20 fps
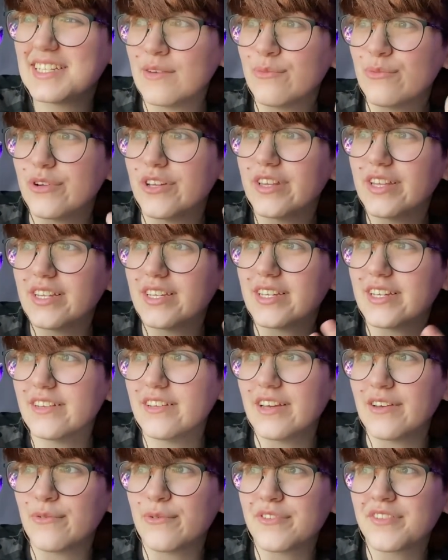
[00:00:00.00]
It really
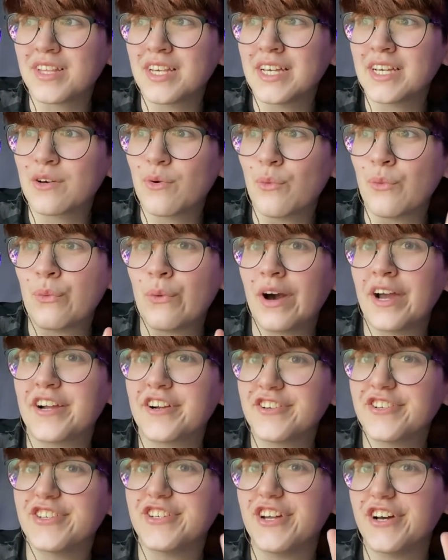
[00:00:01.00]
did. It was like, why
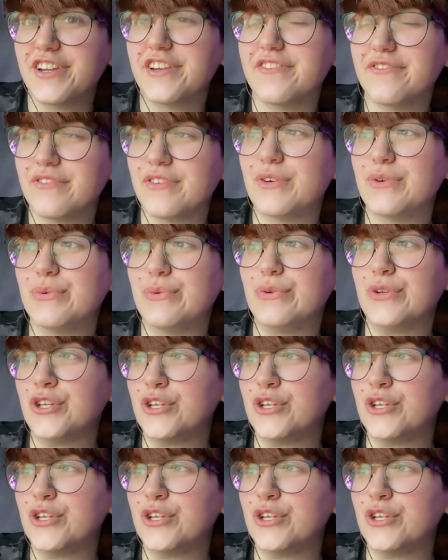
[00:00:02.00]
are none of you